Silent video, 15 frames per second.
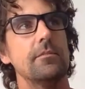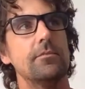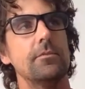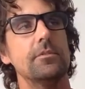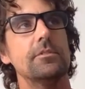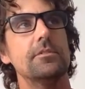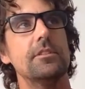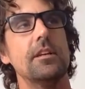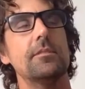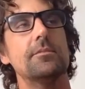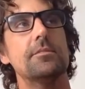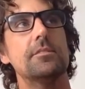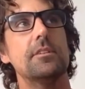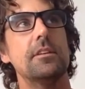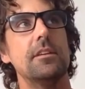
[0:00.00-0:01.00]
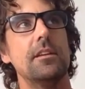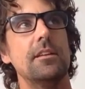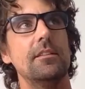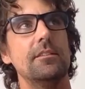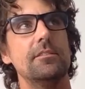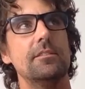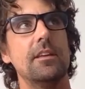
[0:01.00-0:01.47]
Footsteps
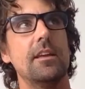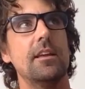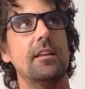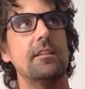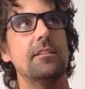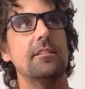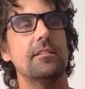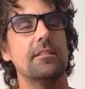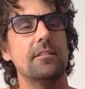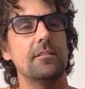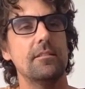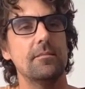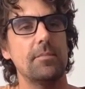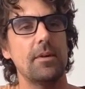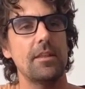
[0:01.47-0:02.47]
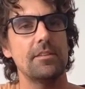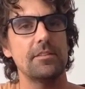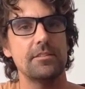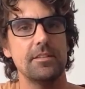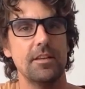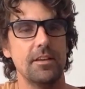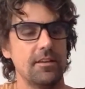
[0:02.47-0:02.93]
in the sand by the
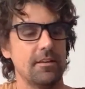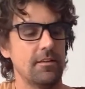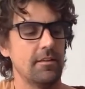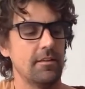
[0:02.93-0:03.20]
sea.